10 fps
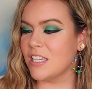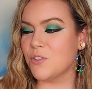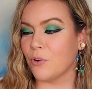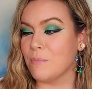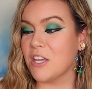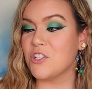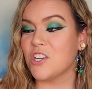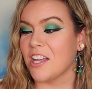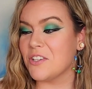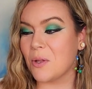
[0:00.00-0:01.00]
is from the
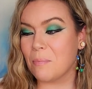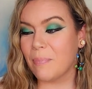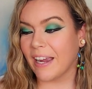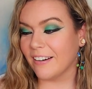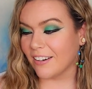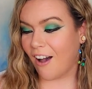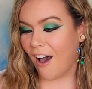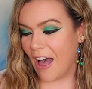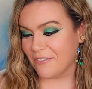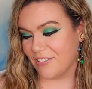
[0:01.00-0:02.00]
Gentle Bear
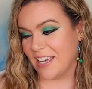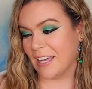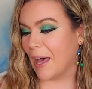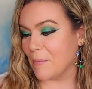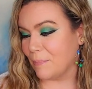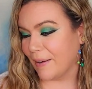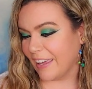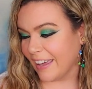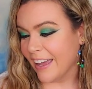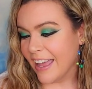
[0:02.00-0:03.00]
Coffee
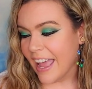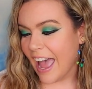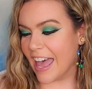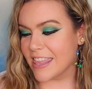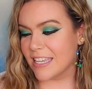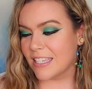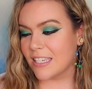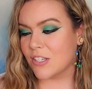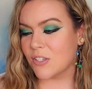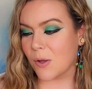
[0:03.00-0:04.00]
Company. And this
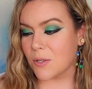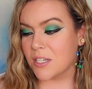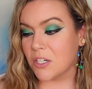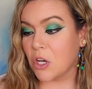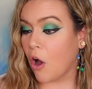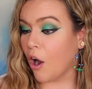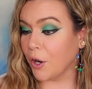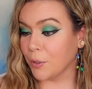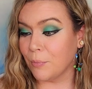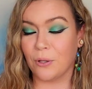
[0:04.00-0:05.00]
is salted
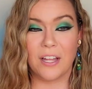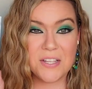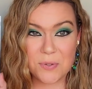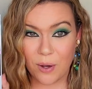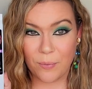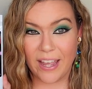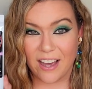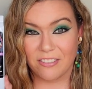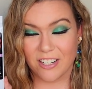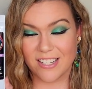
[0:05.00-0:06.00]
caramel is what we have here